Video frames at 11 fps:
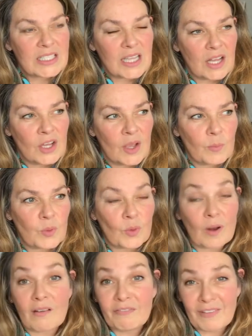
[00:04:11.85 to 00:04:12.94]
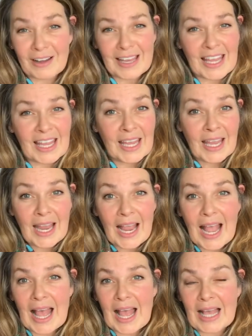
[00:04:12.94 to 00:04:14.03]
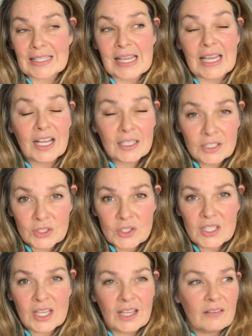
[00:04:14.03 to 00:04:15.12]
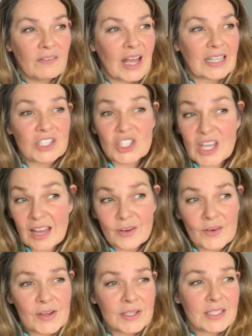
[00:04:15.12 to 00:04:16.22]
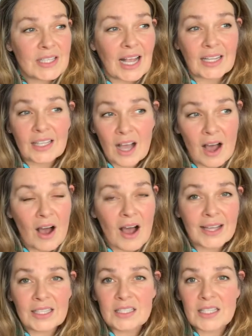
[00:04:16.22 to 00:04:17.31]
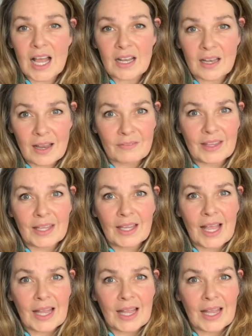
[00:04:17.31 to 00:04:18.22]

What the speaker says: Tanya and Paul are funny and inclusive and generous and kind and loving,